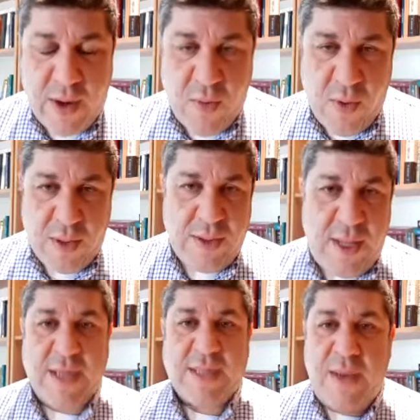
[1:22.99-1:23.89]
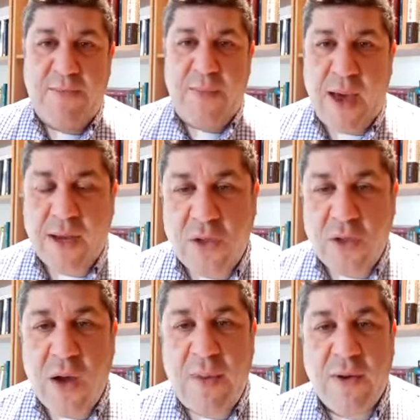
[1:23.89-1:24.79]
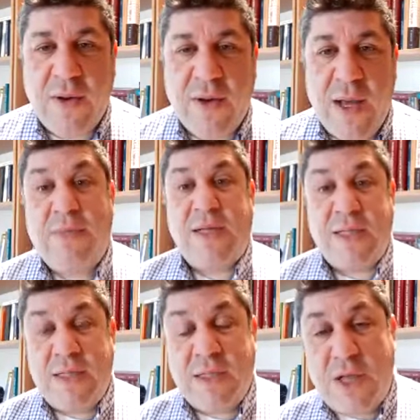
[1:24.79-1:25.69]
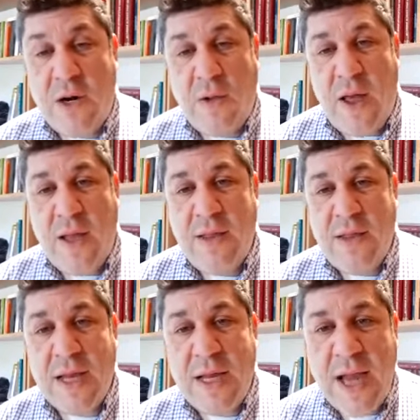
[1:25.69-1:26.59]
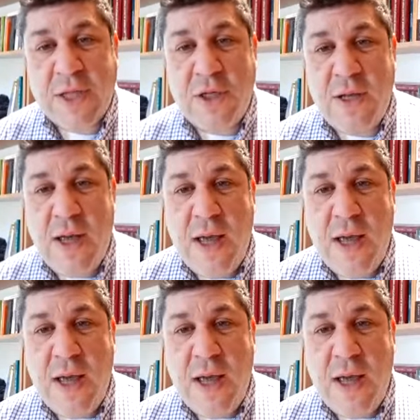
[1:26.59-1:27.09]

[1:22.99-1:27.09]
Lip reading: I want to take a step back and talk about blessings in general and the connection